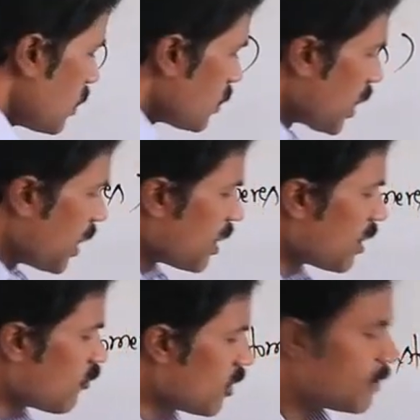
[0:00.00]
the
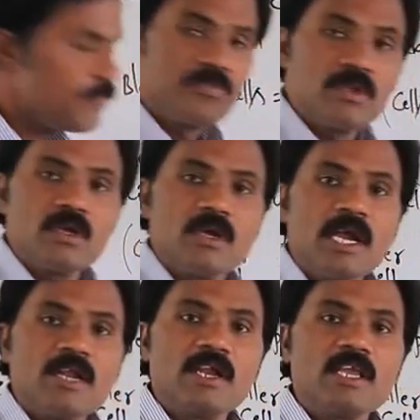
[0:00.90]
inner one
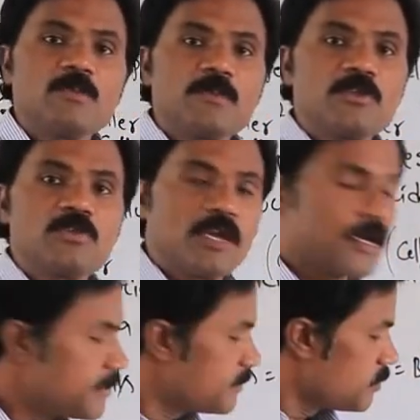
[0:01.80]
it is
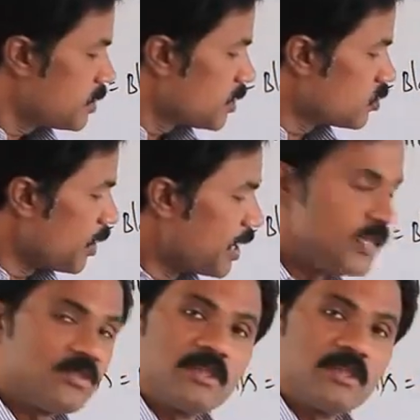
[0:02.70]
present. So it is